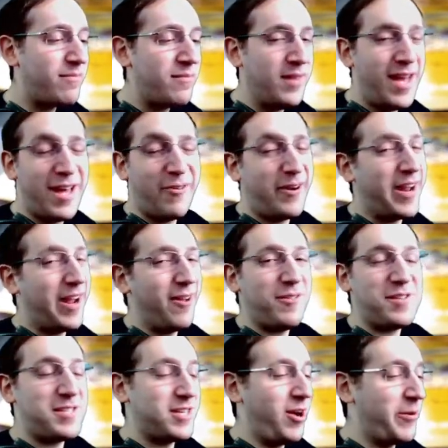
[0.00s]
I don't care.
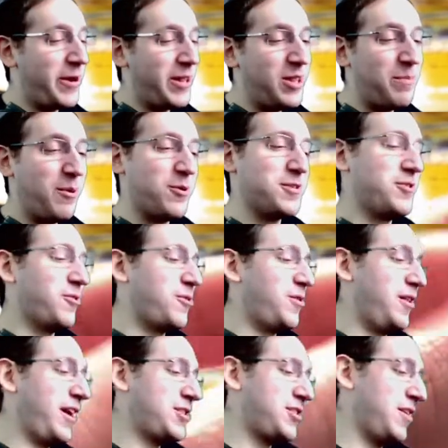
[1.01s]
This is going in the personal
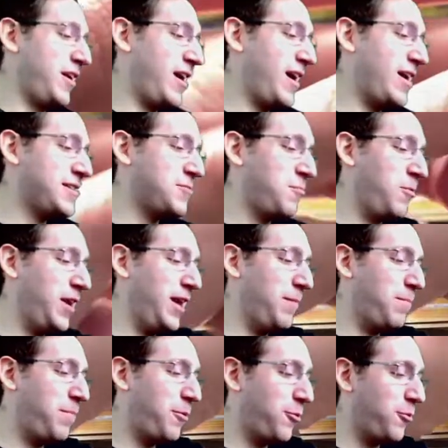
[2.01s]
collection, guys. We
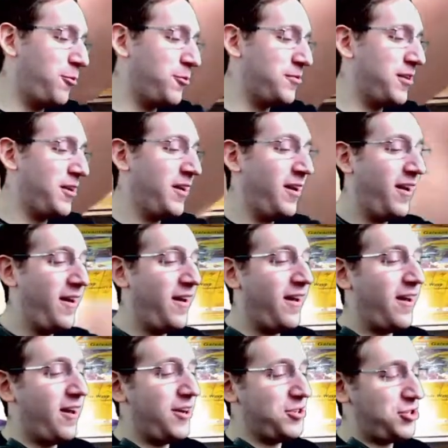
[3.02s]
pulled
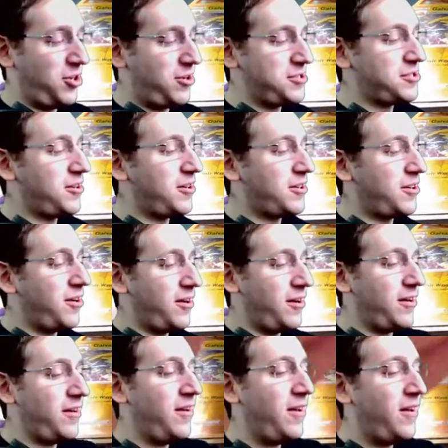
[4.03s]
a Charizard
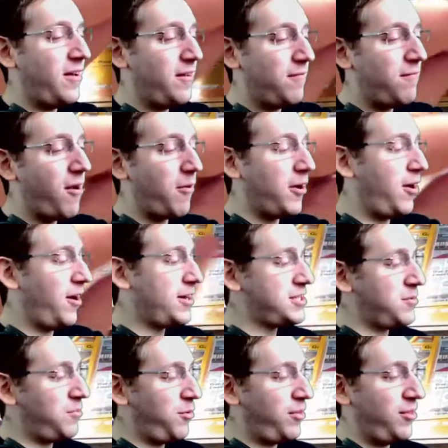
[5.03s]
card. Very
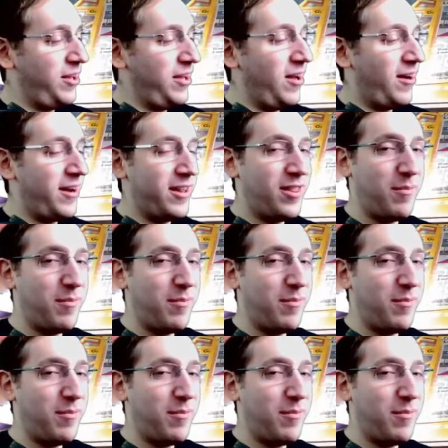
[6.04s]
awesome. With Leon in the